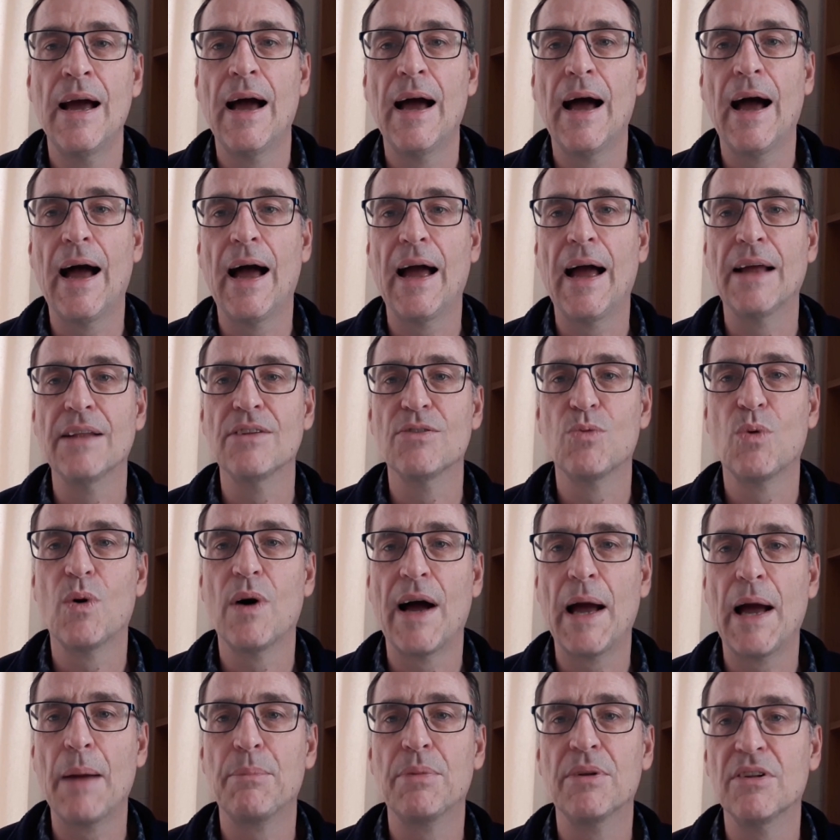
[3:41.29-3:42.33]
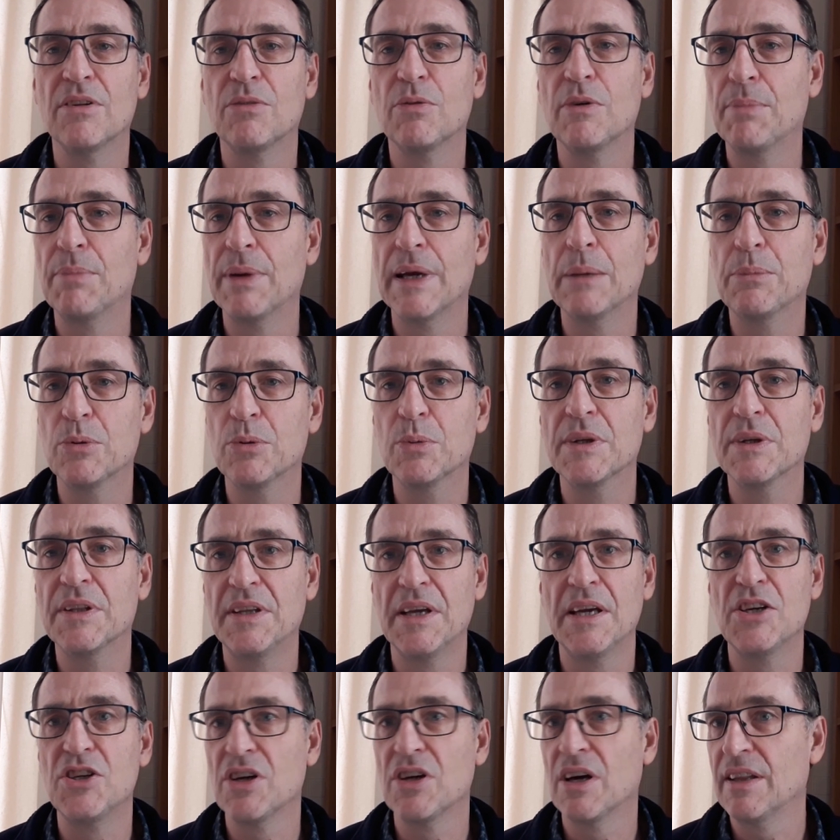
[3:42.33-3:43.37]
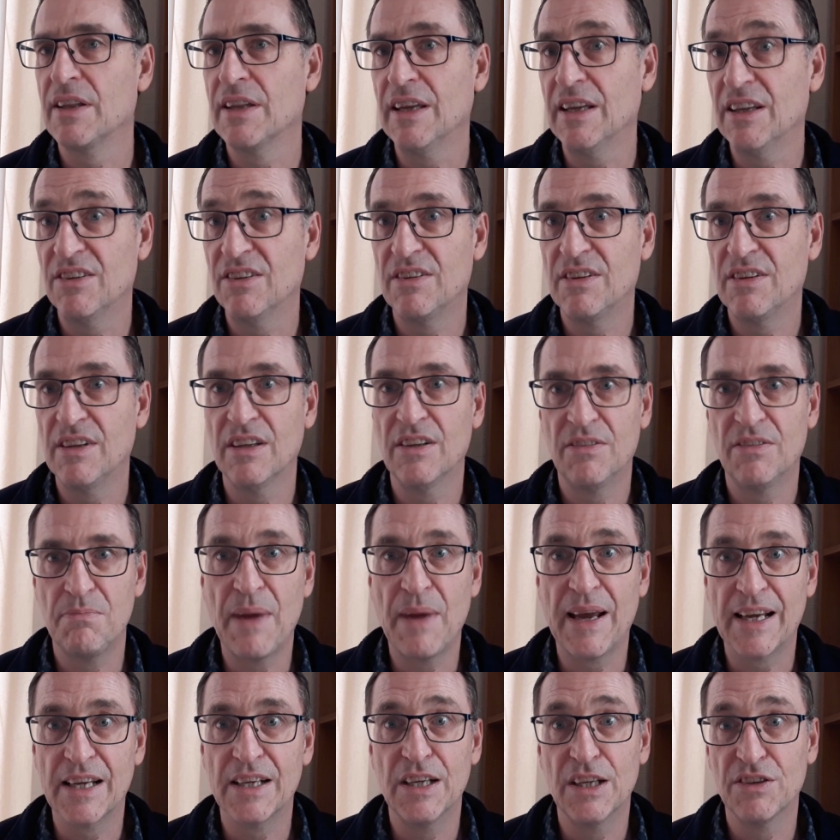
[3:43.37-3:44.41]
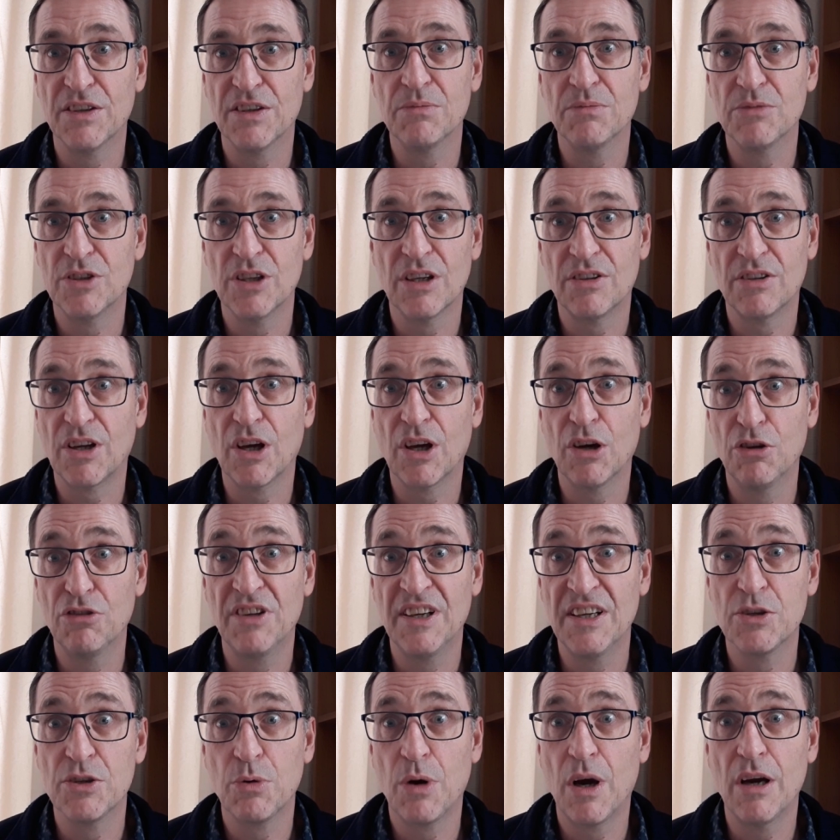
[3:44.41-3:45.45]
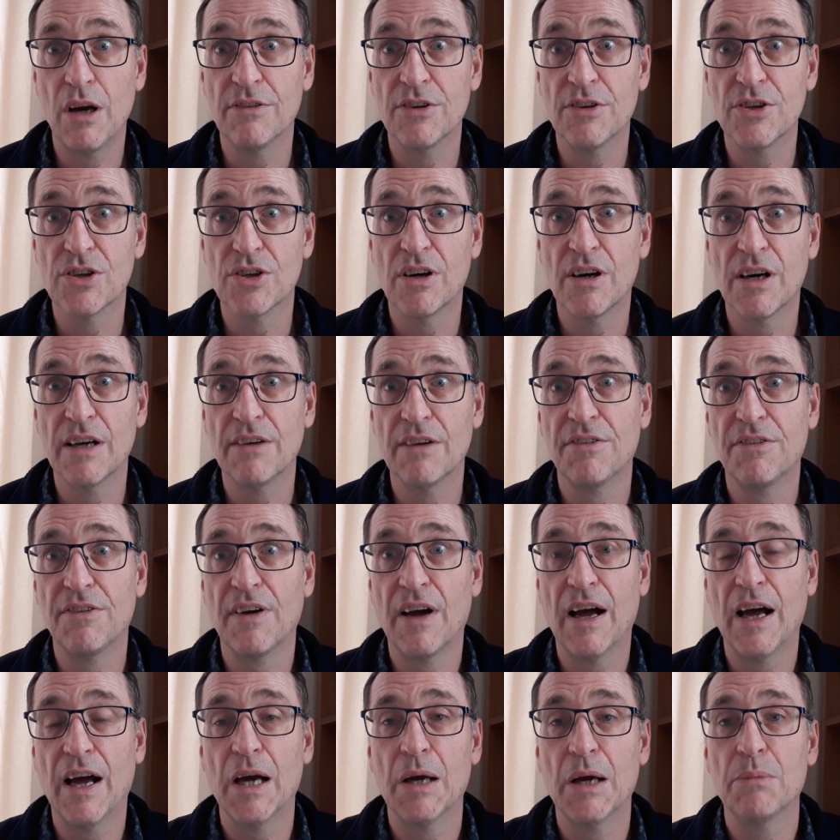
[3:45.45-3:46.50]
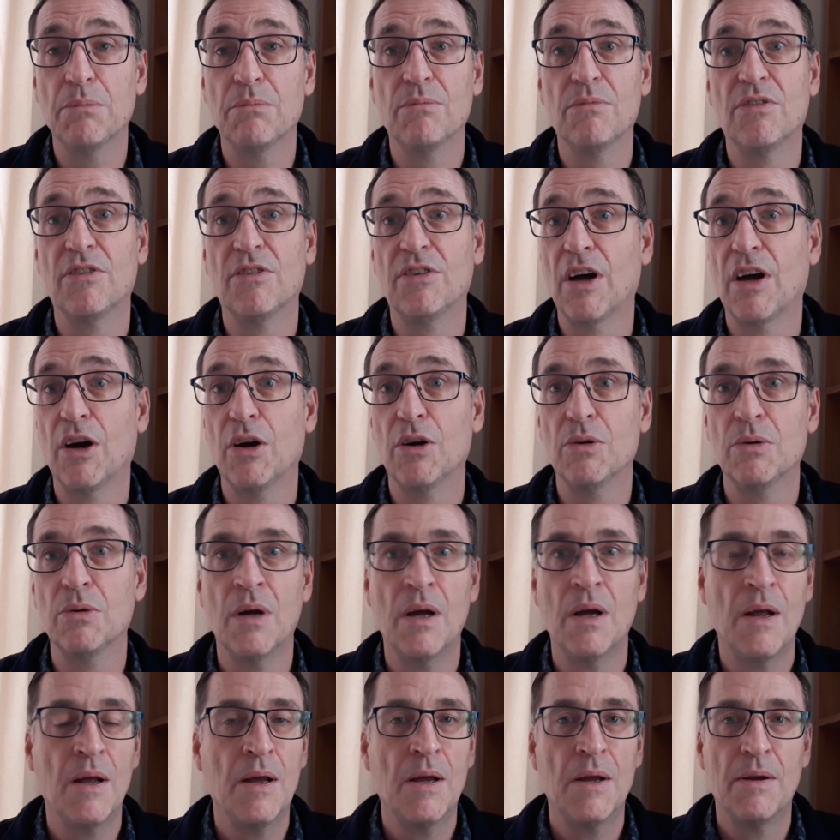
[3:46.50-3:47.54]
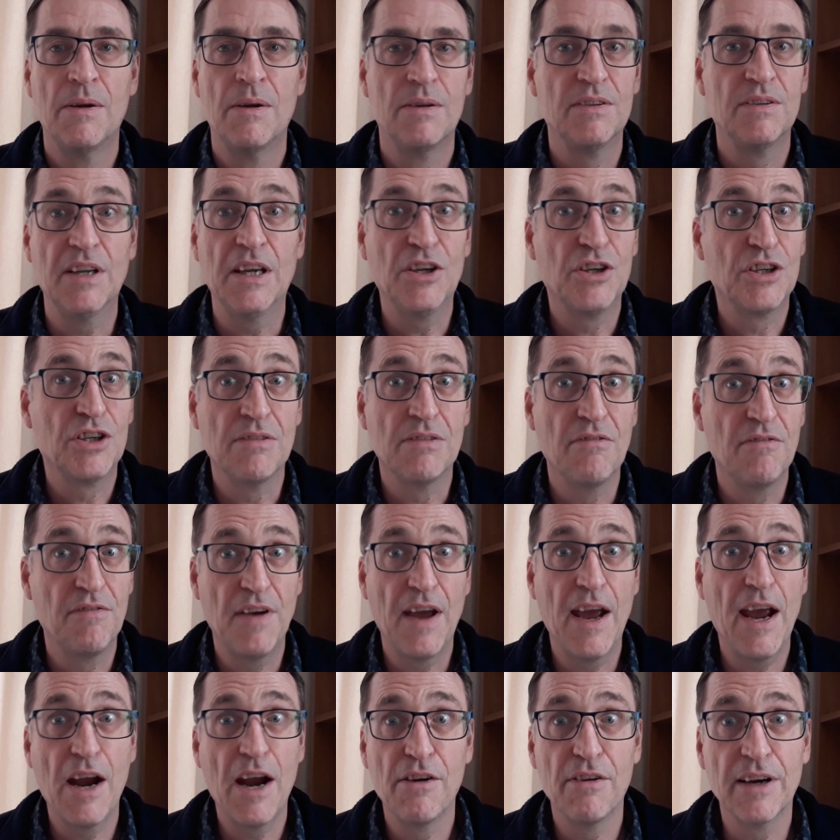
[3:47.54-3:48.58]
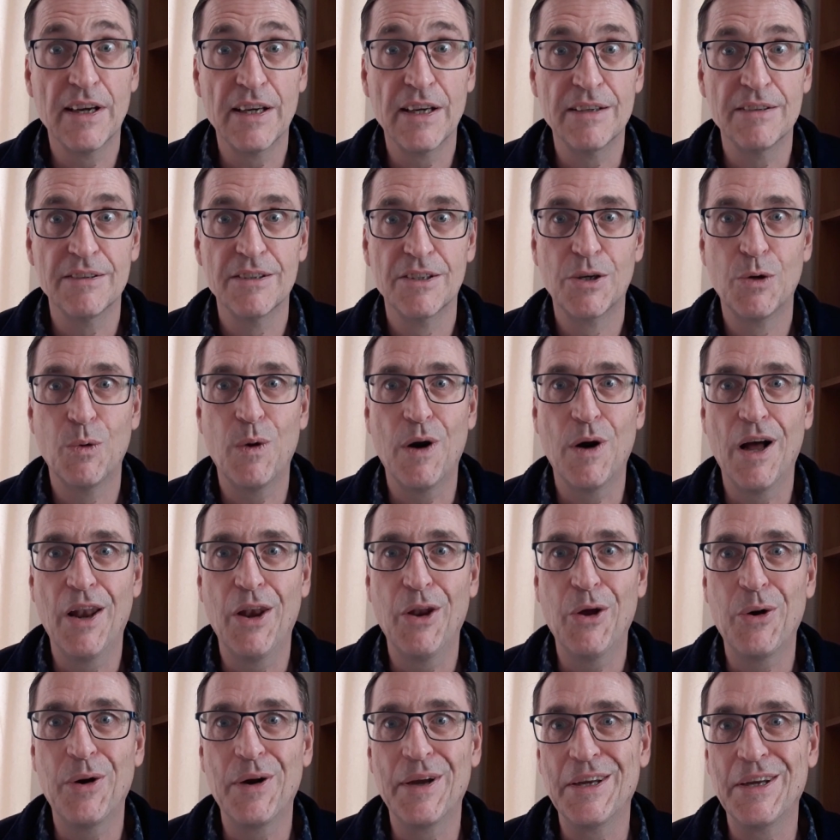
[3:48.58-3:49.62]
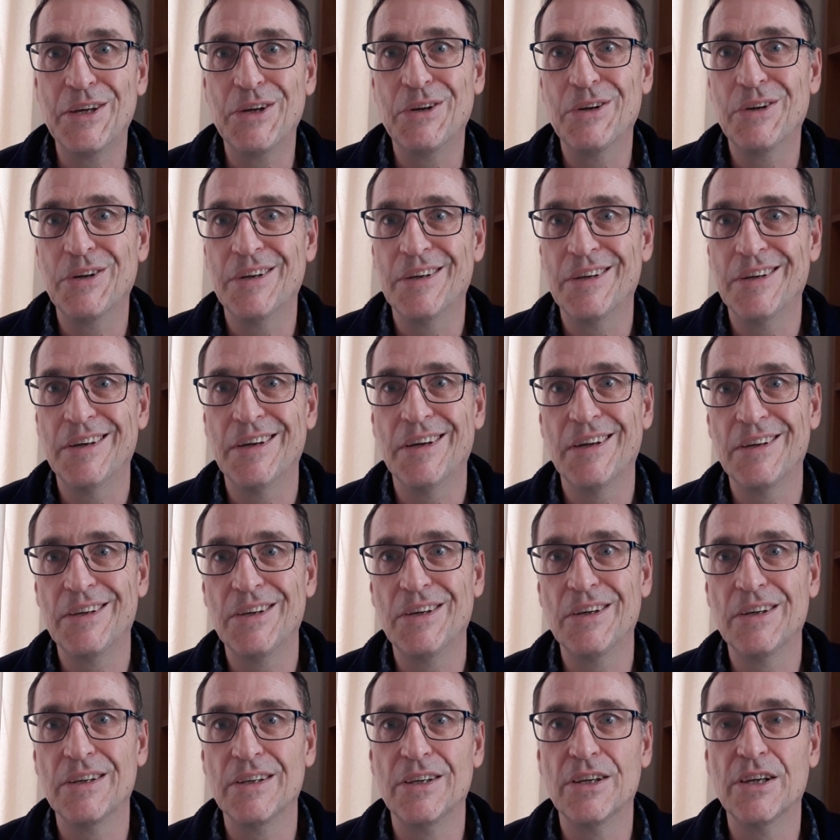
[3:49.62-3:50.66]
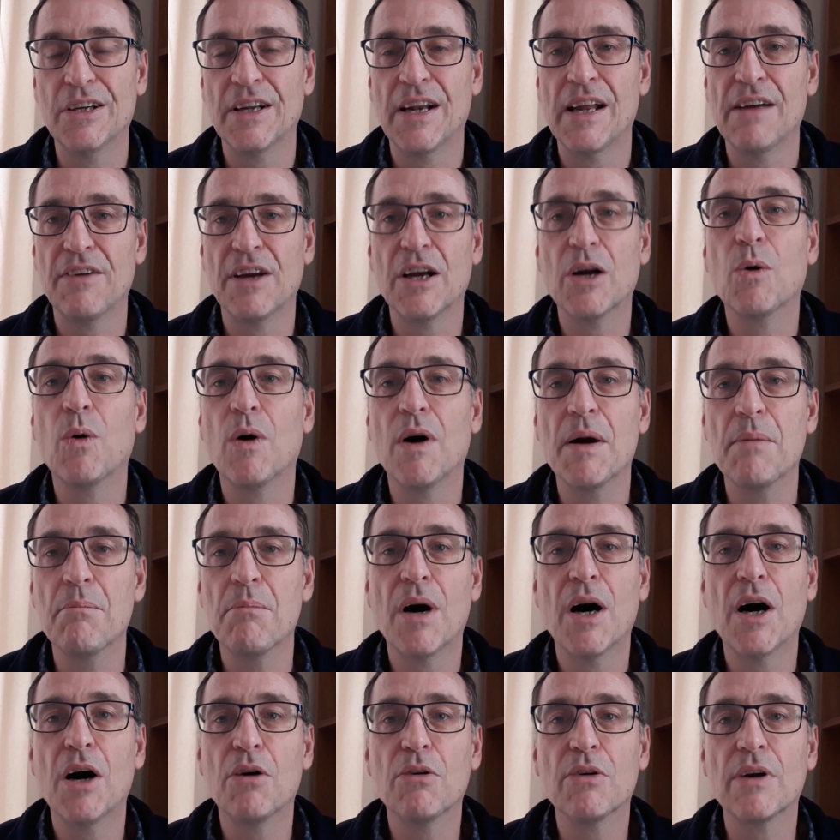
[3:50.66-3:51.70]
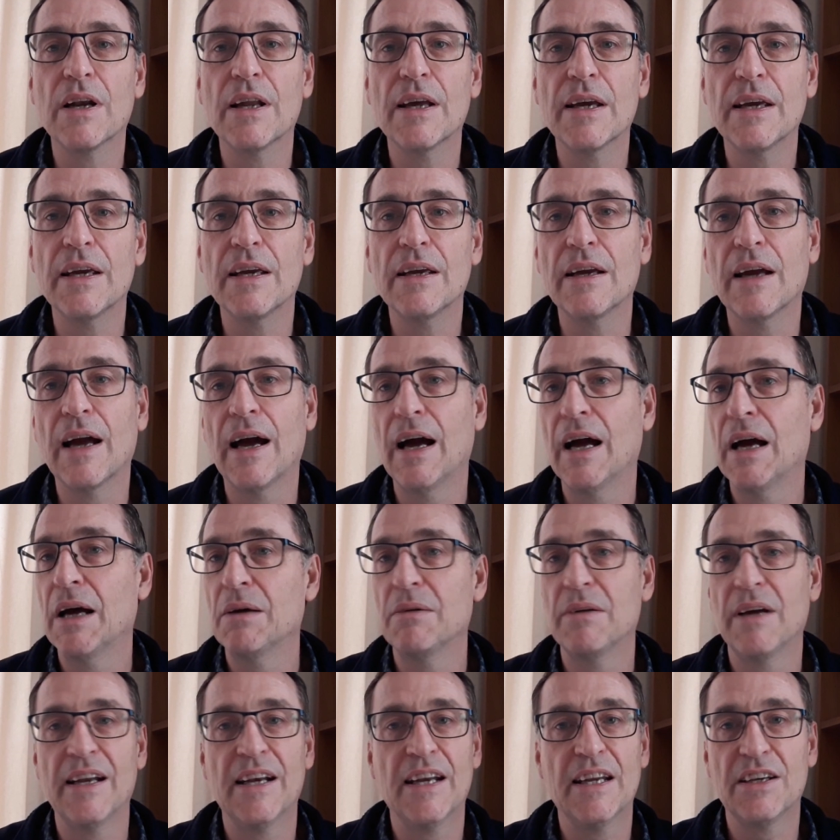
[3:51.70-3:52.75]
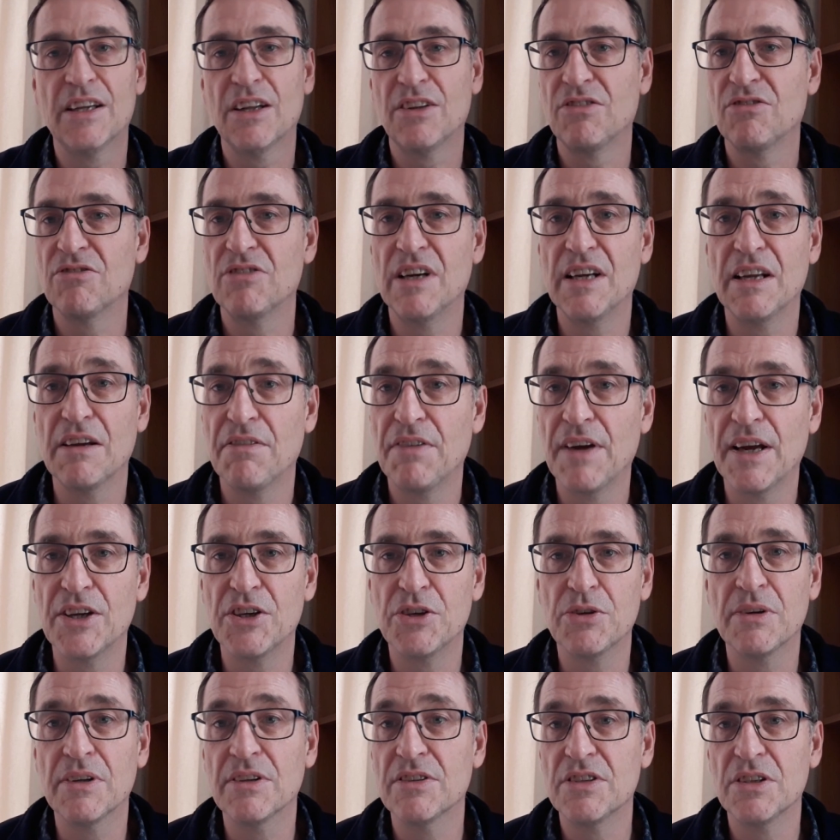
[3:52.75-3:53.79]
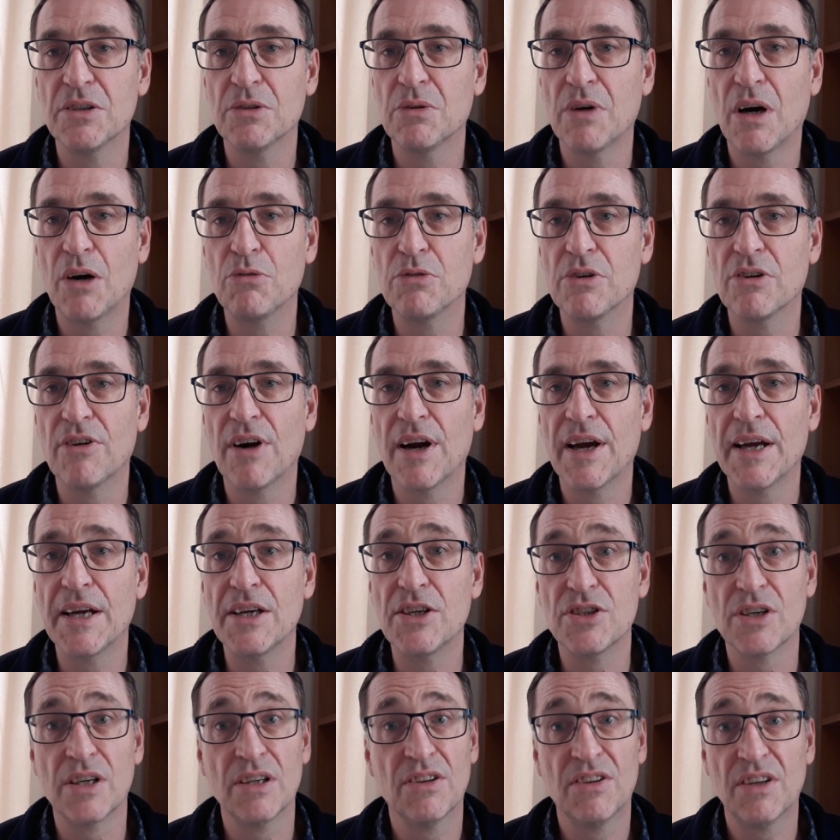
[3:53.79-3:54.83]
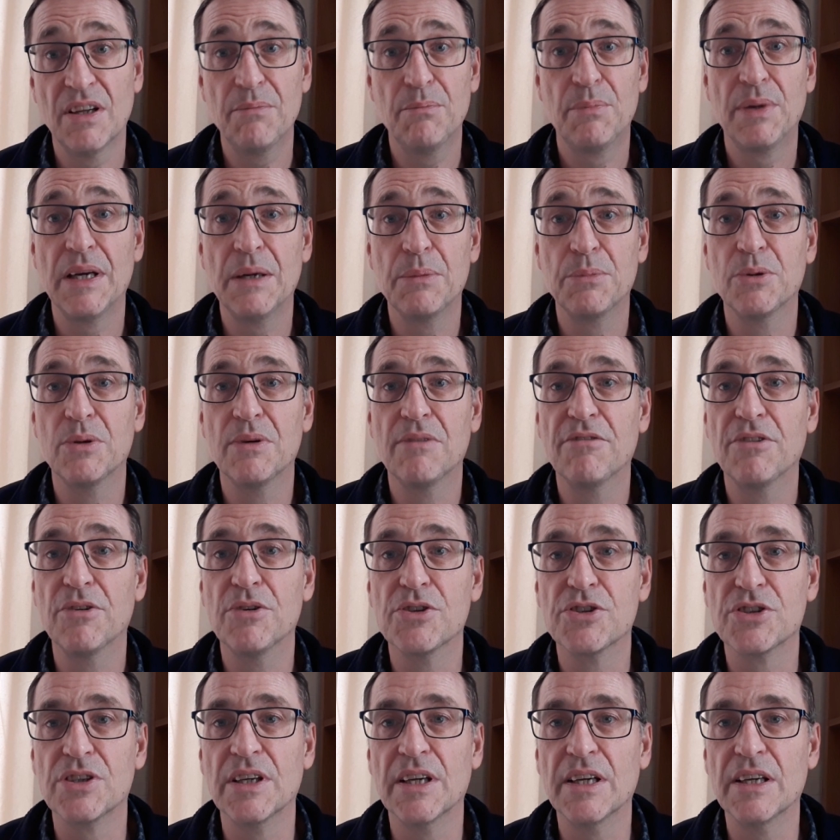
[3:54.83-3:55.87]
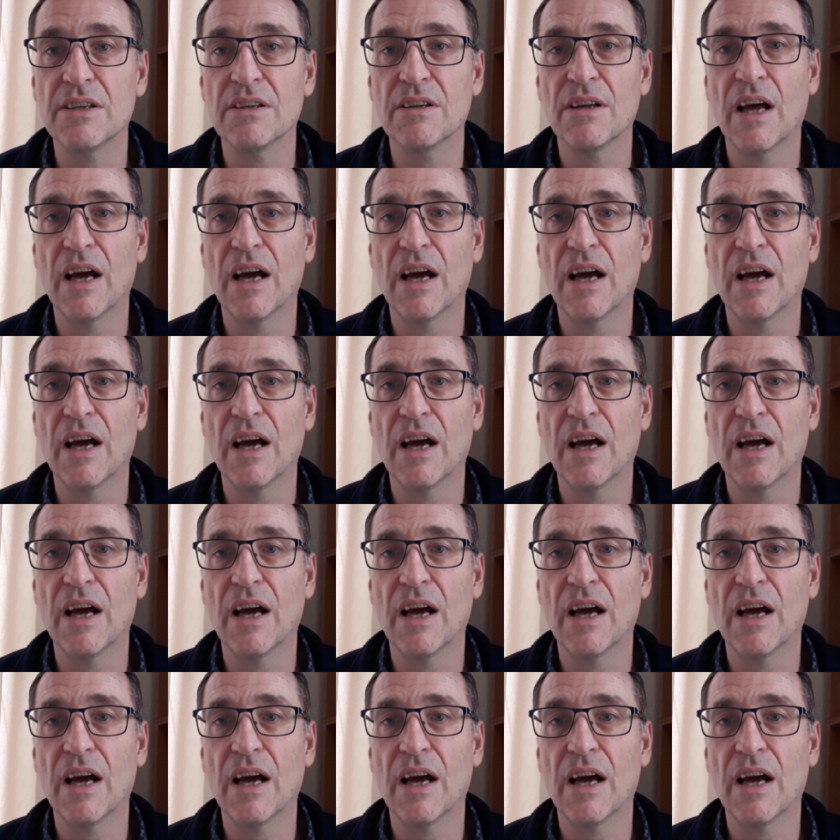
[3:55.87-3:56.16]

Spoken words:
And what happens with people with Dish is this mechanism just goes into overdrive. So Dish can vary quite a lot. You can have it quite mildly, and it doesn't really affect you until older age. And some people, unfortunately,